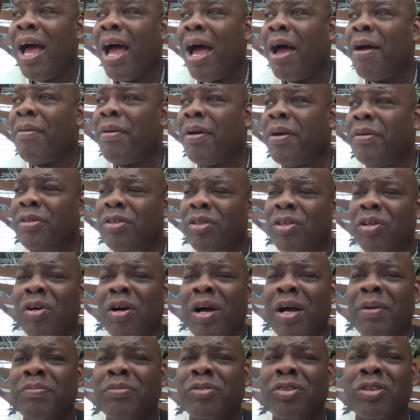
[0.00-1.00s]

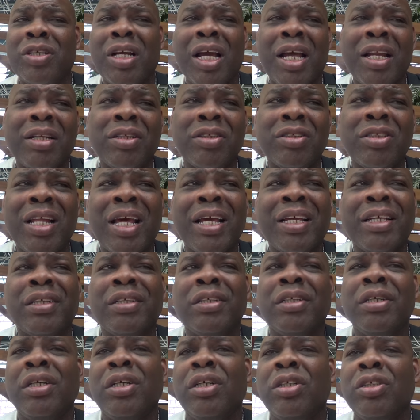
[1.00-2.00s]
I'm trying to,
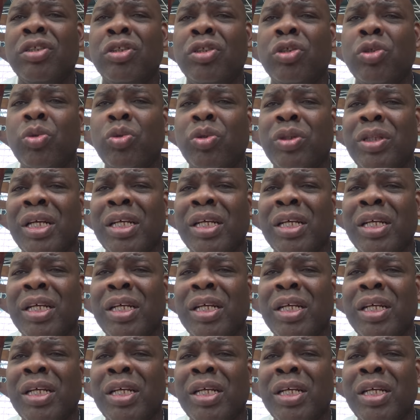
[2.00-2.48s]
do